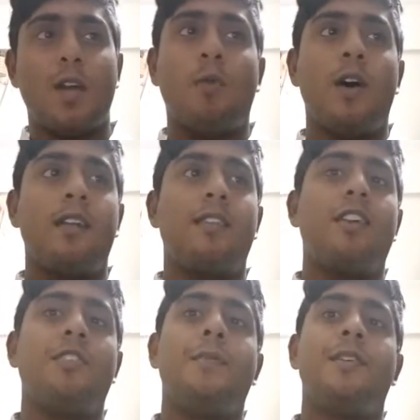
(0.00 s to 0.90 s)
A 1
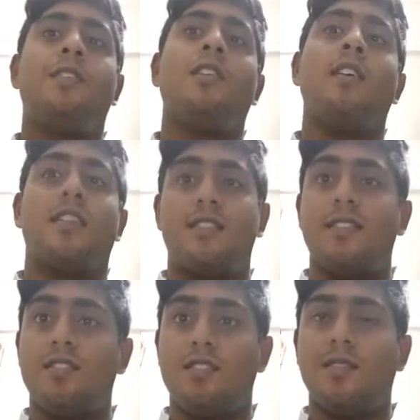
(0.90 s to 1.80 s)
kilometer long
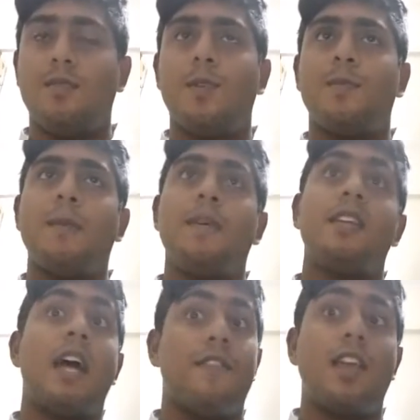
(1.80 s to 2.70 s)
extension with maybe
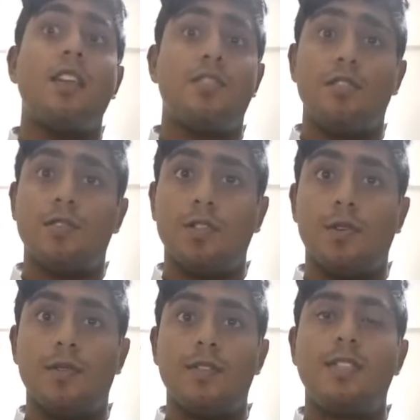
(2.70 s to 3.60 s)
a navigational
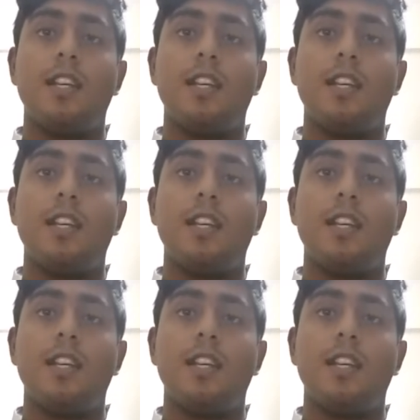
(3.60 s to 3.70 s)
drone